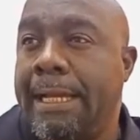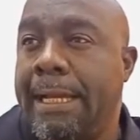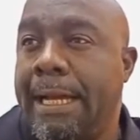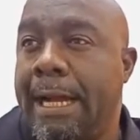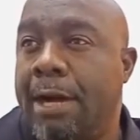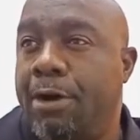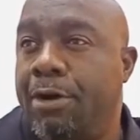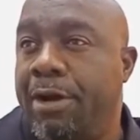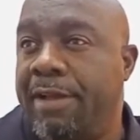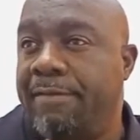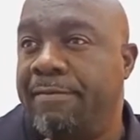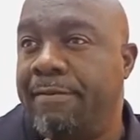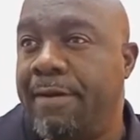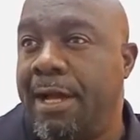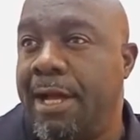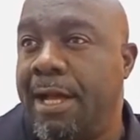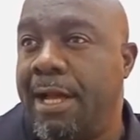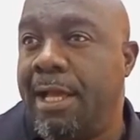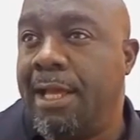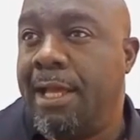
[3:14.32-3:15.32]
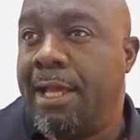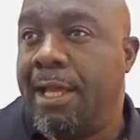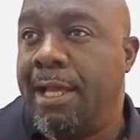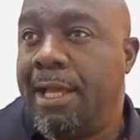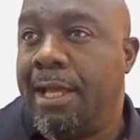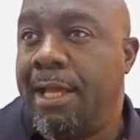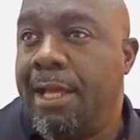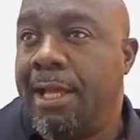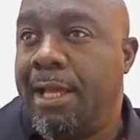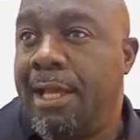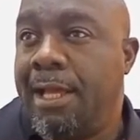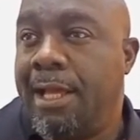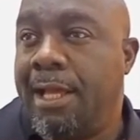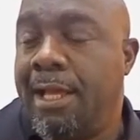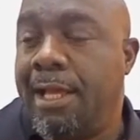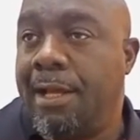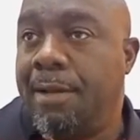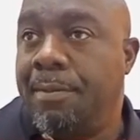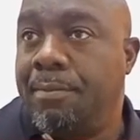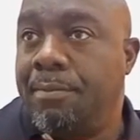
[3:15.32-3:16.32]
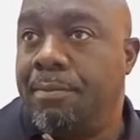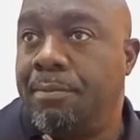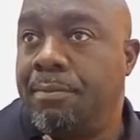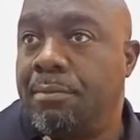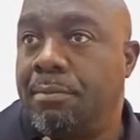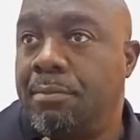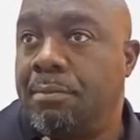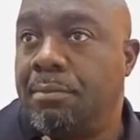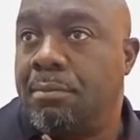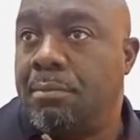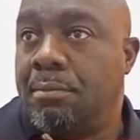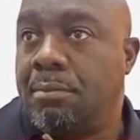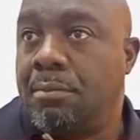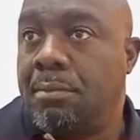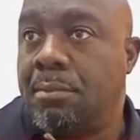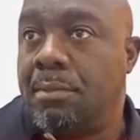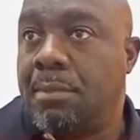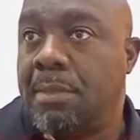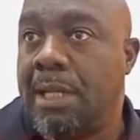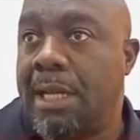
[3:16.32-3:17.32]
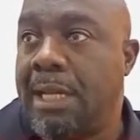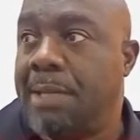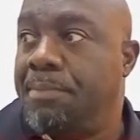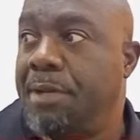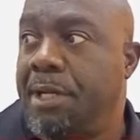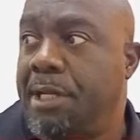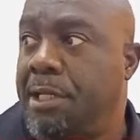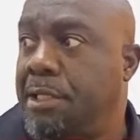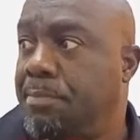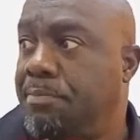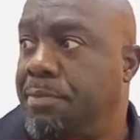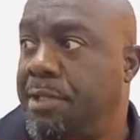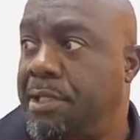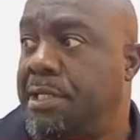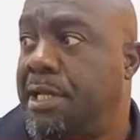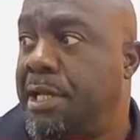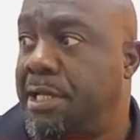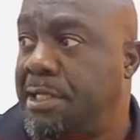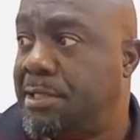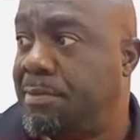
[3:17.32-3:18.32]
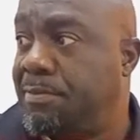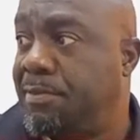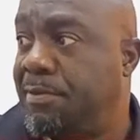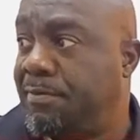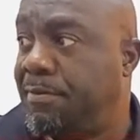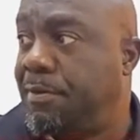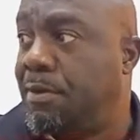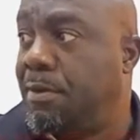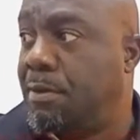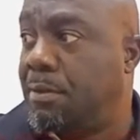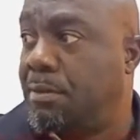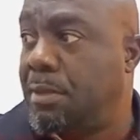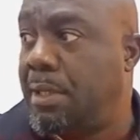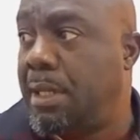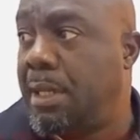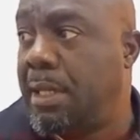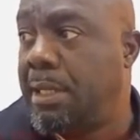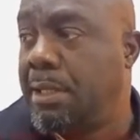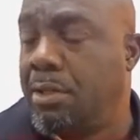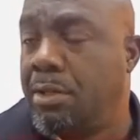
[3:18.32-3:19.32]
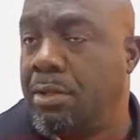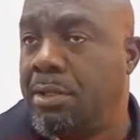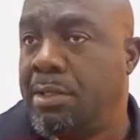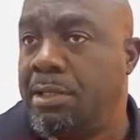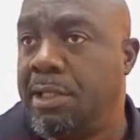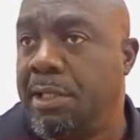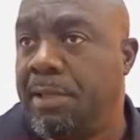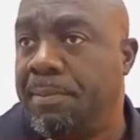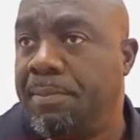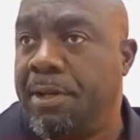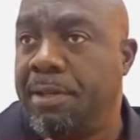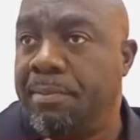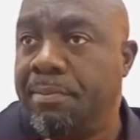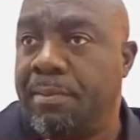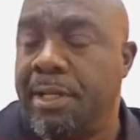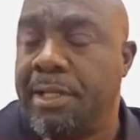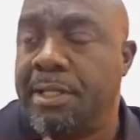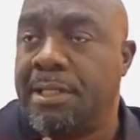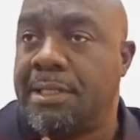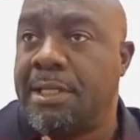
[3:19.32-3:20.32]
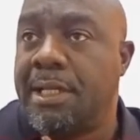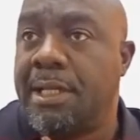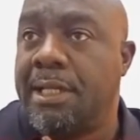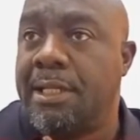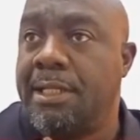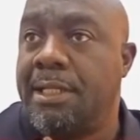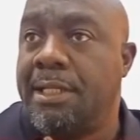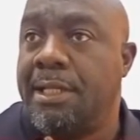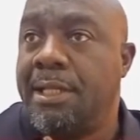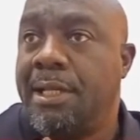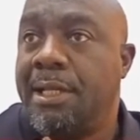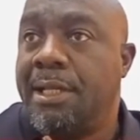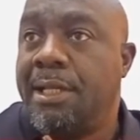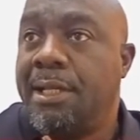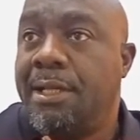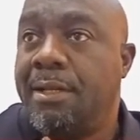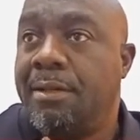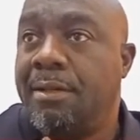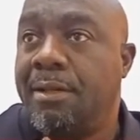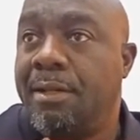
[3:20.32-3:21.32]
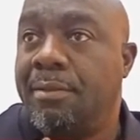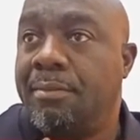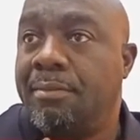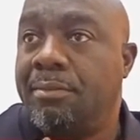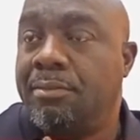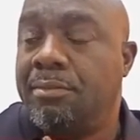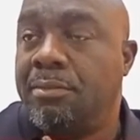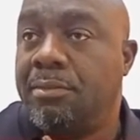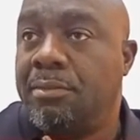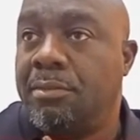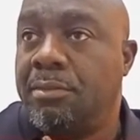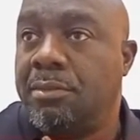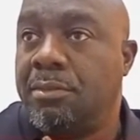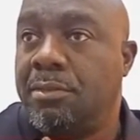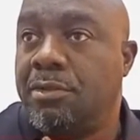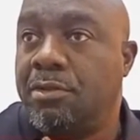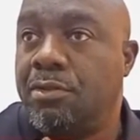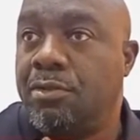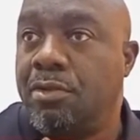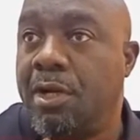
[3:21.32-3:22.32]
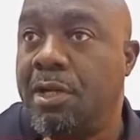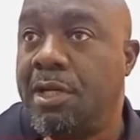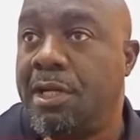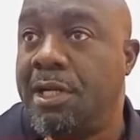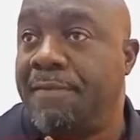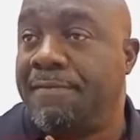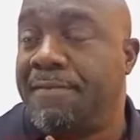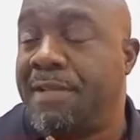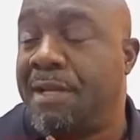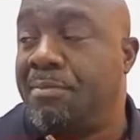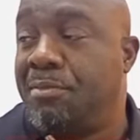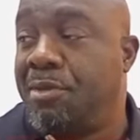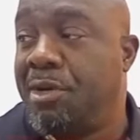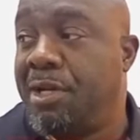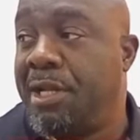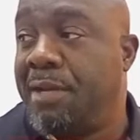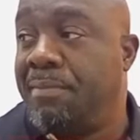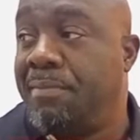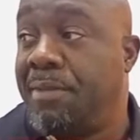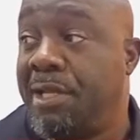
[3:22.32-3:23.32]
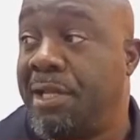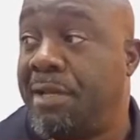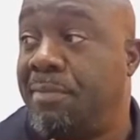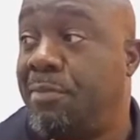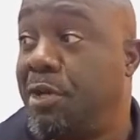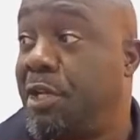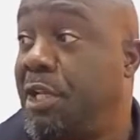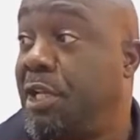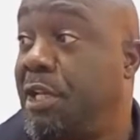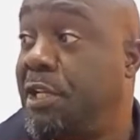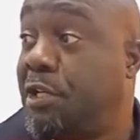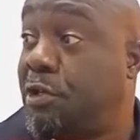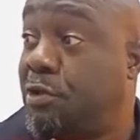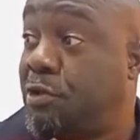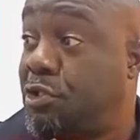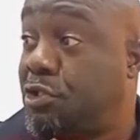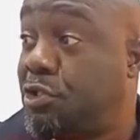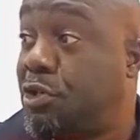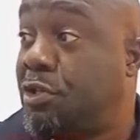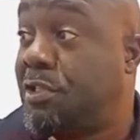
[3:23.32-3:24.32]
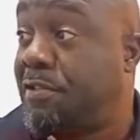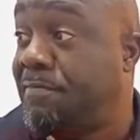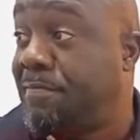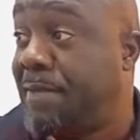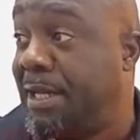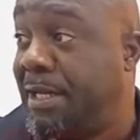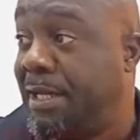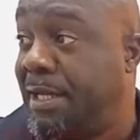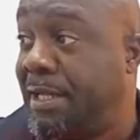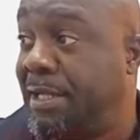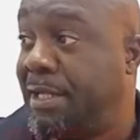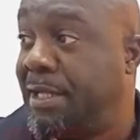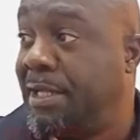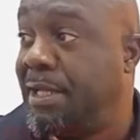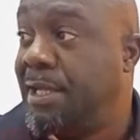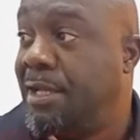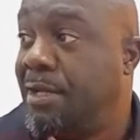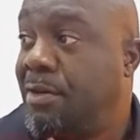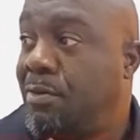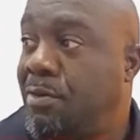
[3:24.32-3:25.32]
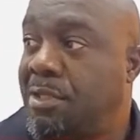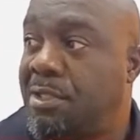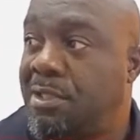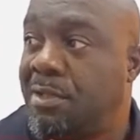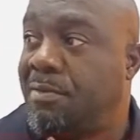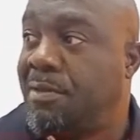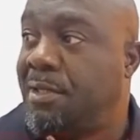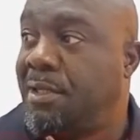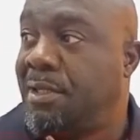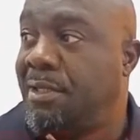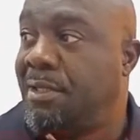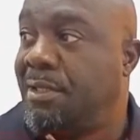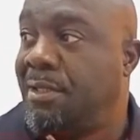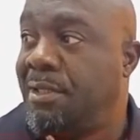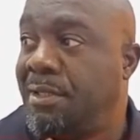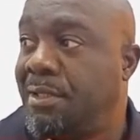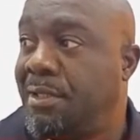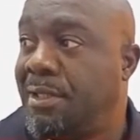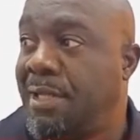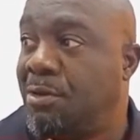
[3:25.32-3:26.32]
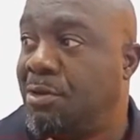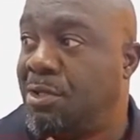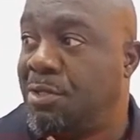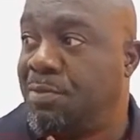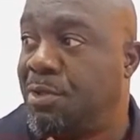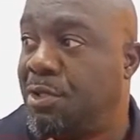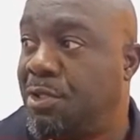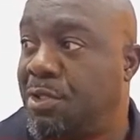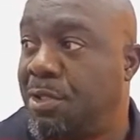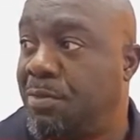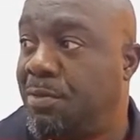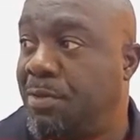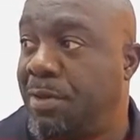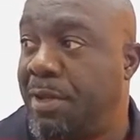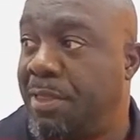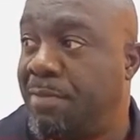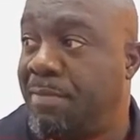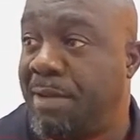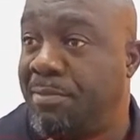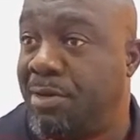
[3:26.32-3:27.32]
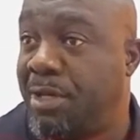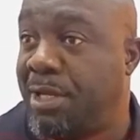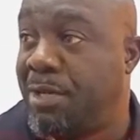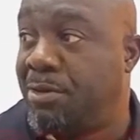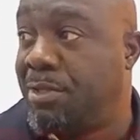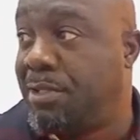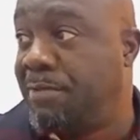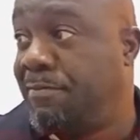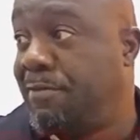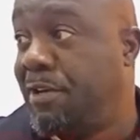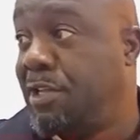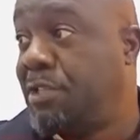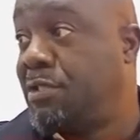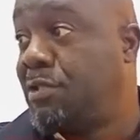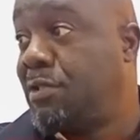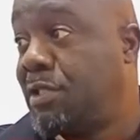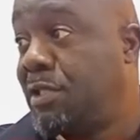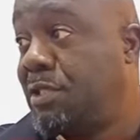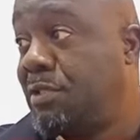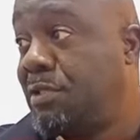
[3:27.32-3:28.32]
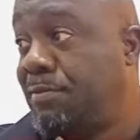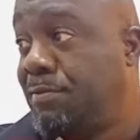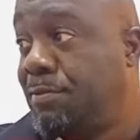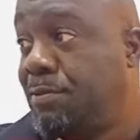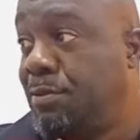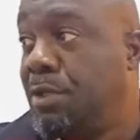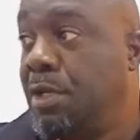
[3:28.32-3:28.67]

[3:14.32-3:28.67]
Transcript: However, um, I've been in business before I got the appointment. Um, Running after money and making money in a constructive manner was something that I was brought up with. My mother was a very successful